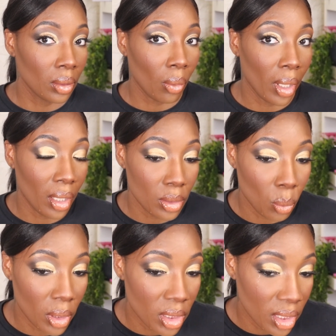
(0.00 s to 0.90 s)
Okay, that's
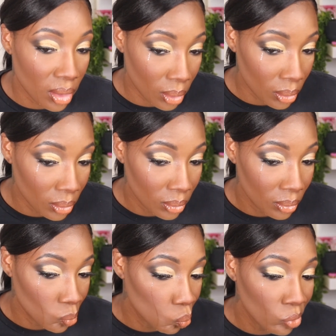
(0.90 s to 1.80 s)
one tear.
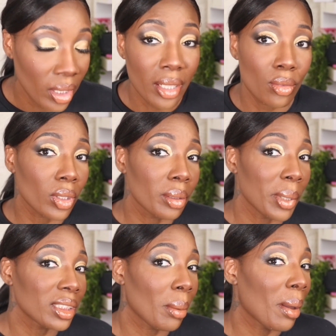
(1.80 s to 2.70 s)
It didn't really
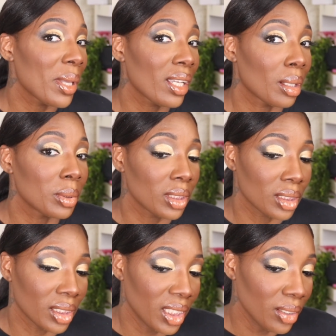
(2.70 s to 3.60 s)
mess up my makeup, it's
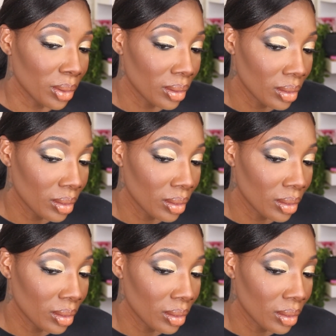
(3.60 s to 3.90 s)
just a tear.